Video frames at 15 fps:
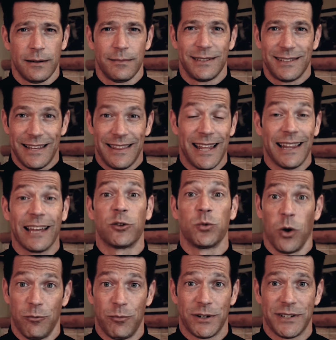Say that like
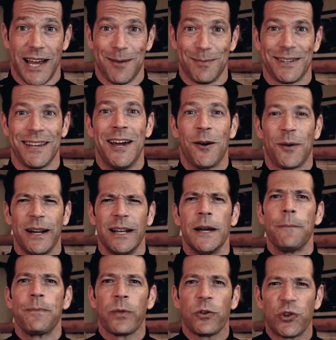12 more times, right?
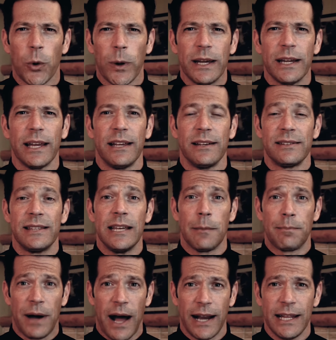Joy is the
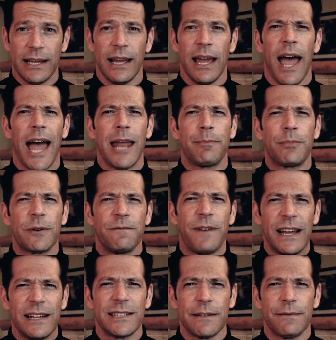abiding and
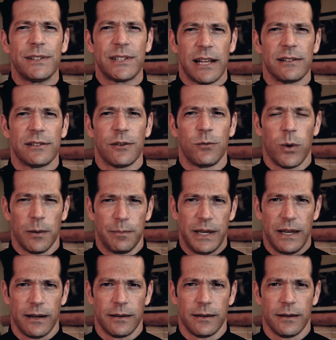pervasive sense of
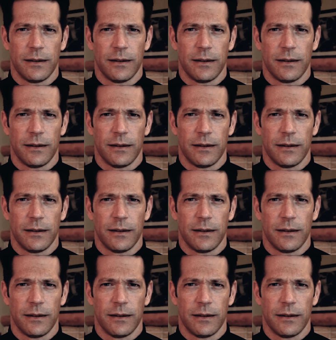well-being.